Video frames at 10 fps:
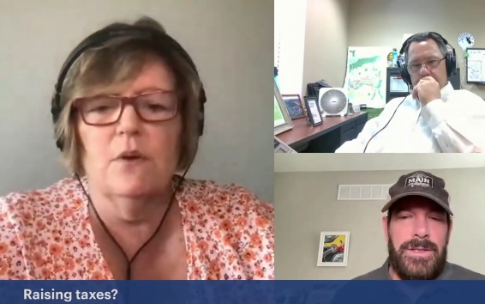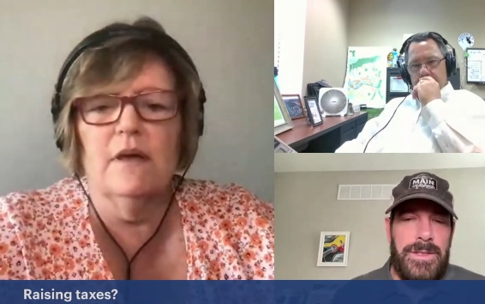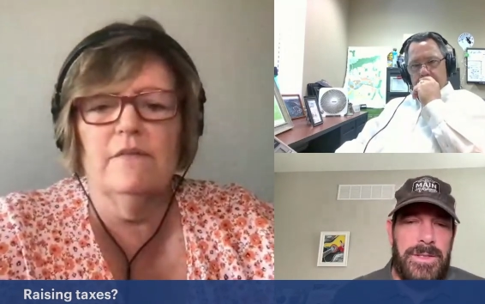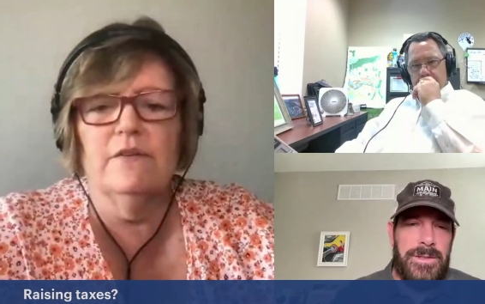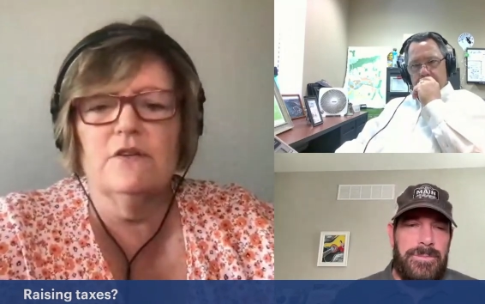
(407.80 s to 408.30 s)
Speaker 1: So
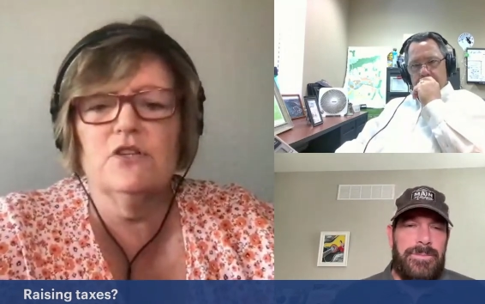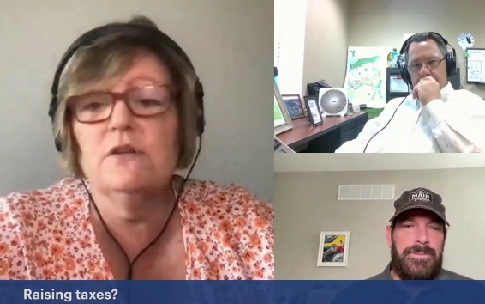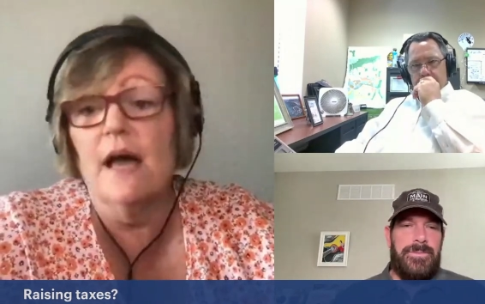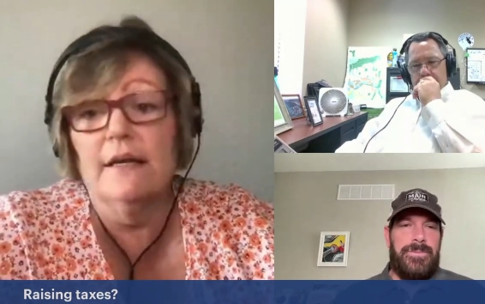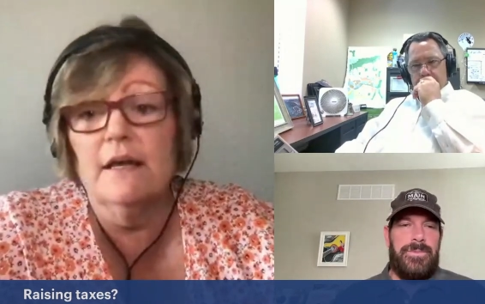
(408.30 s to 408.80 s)
if you, two
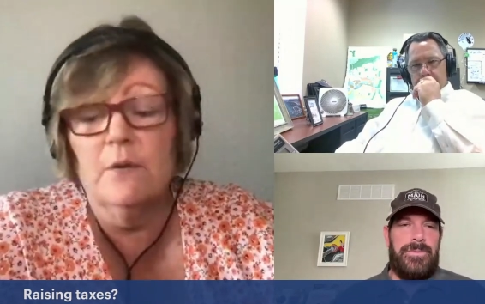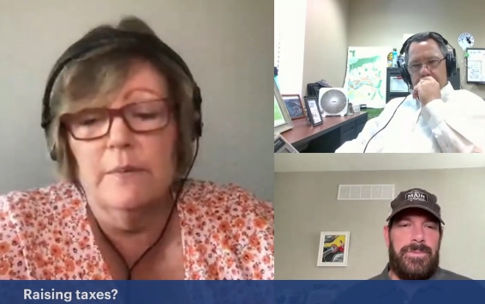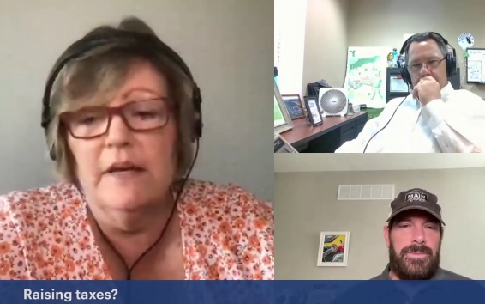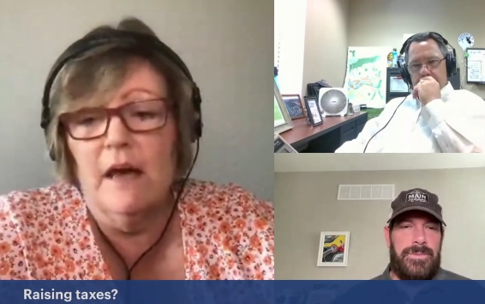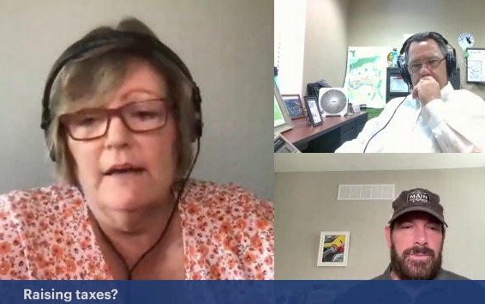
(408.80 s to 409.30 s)
ninety, it
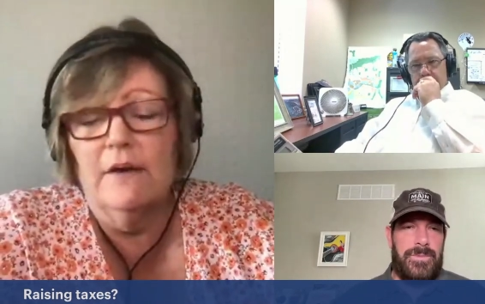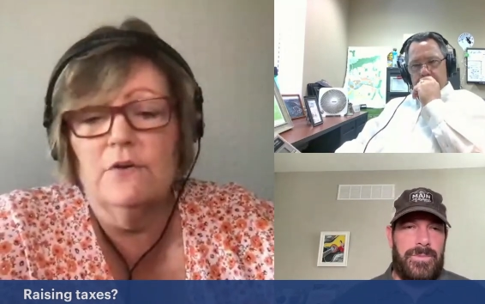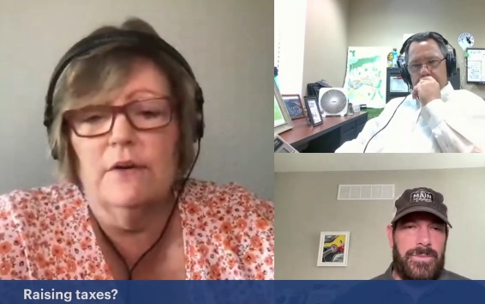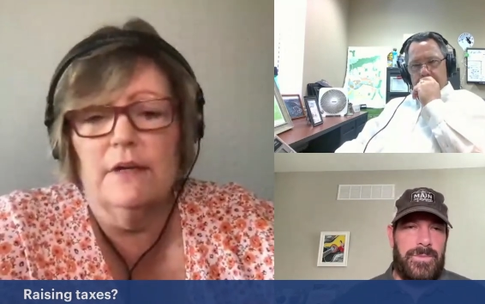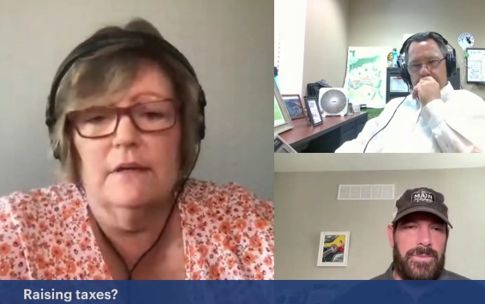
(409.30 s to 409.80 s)
would be nine
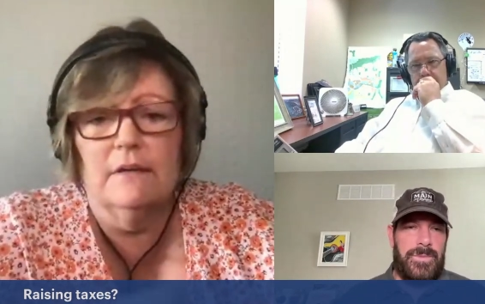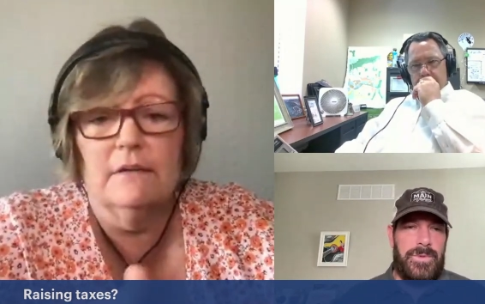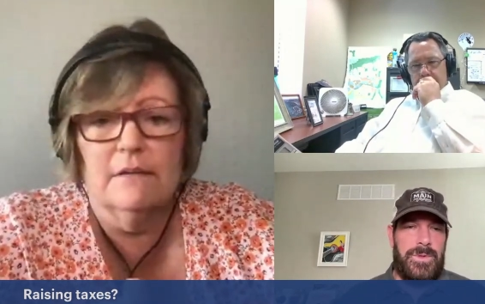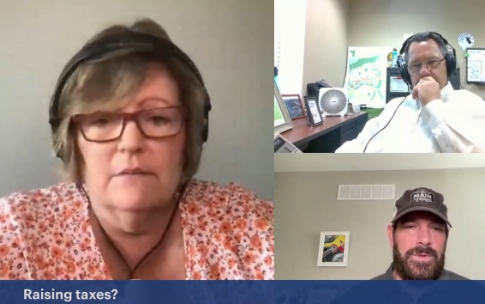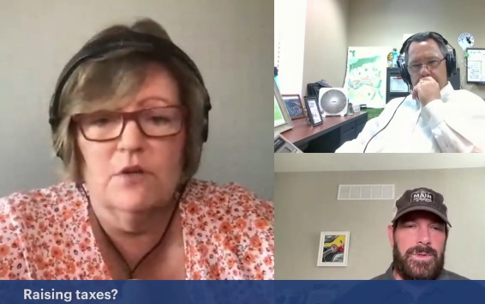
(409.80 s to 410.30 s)
hundred
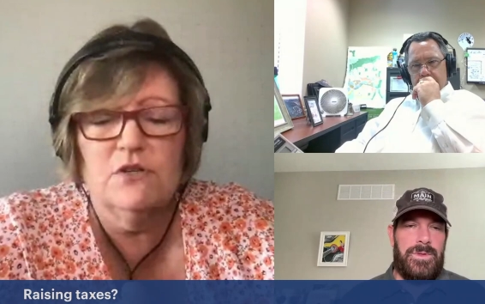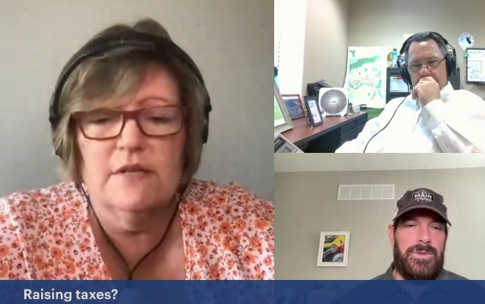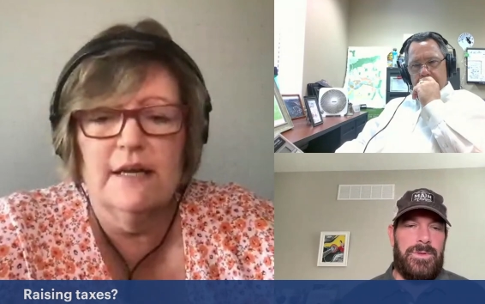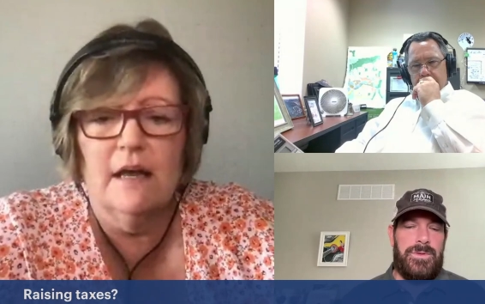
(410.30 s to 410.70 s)
and would you say